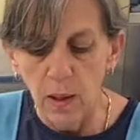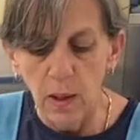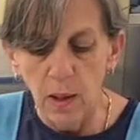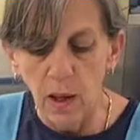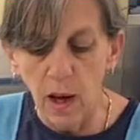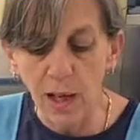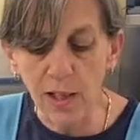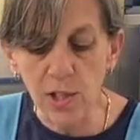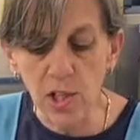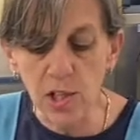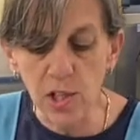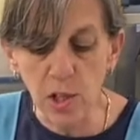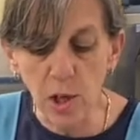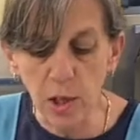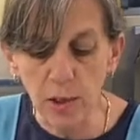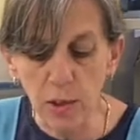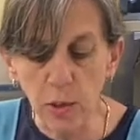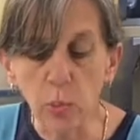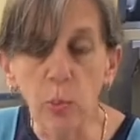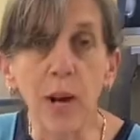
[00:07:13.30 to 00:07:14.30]
I just
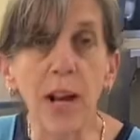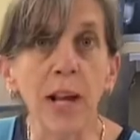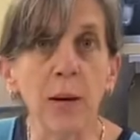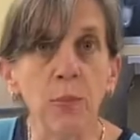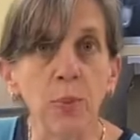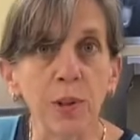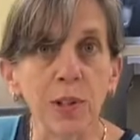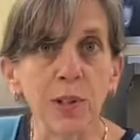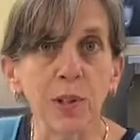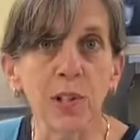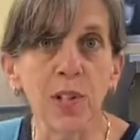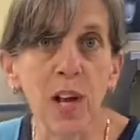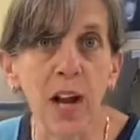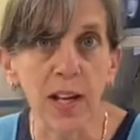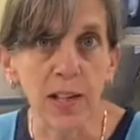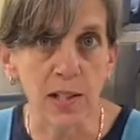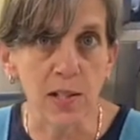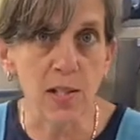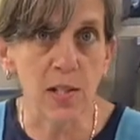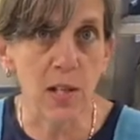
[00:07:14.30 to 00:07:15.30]
thought the red would look
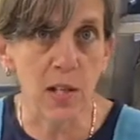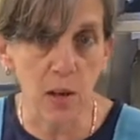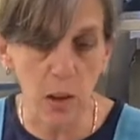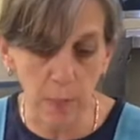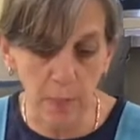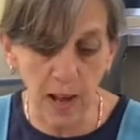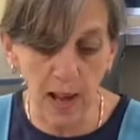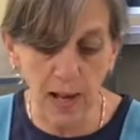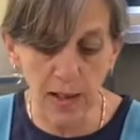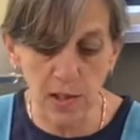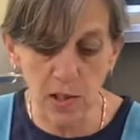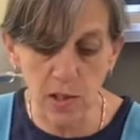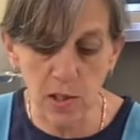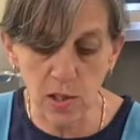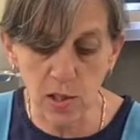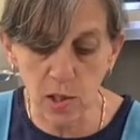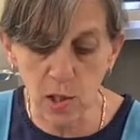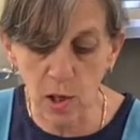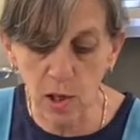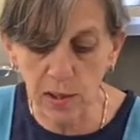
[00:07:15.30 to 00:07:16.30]
nice in our pasta
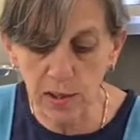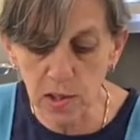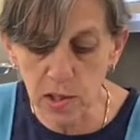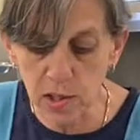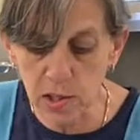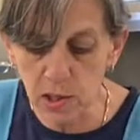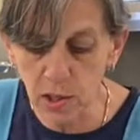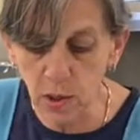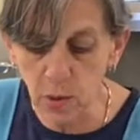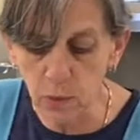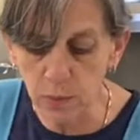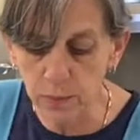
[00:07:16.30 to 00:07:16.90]
sauce, so.